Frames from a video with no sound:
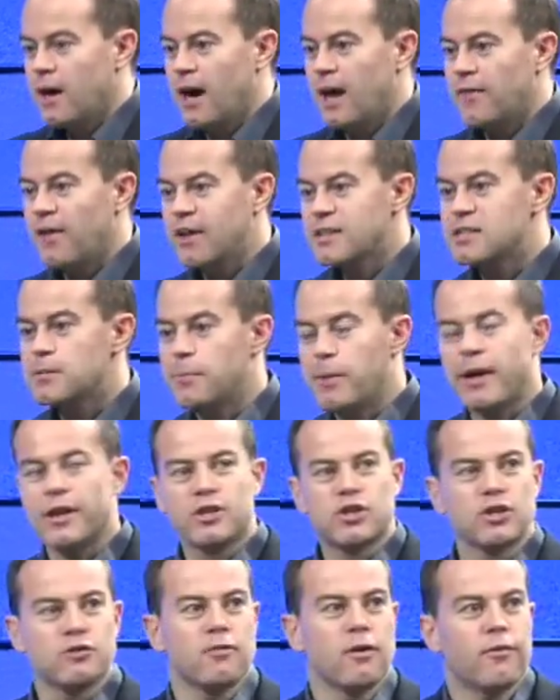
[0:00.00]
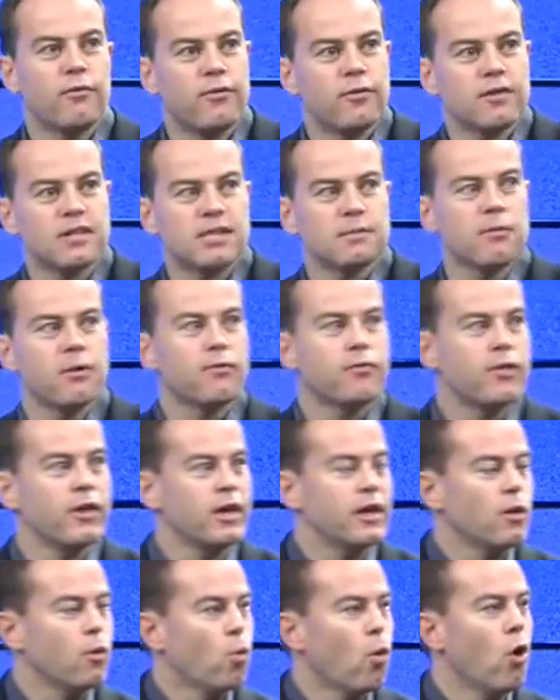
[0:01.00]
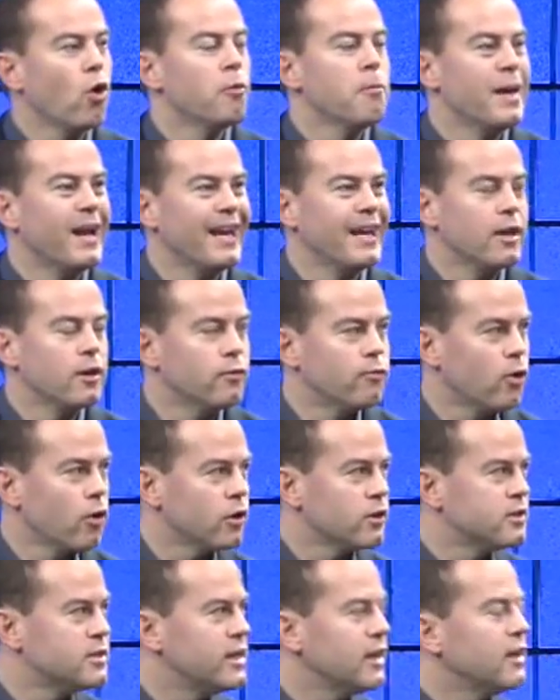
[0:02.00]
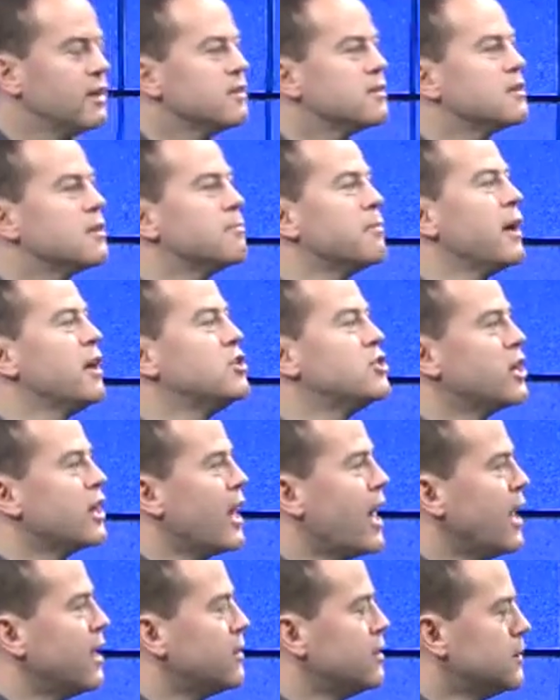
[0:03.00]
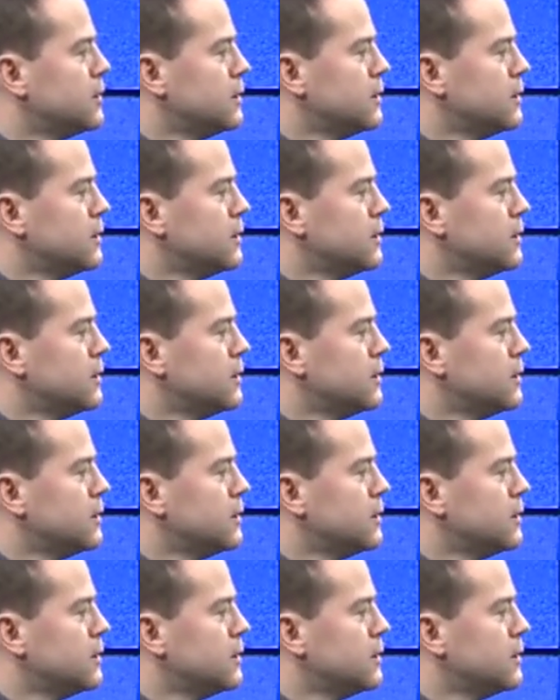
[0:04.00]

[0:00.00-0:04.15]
And that's a picture of some of the 1 million volunteers that Beijing had.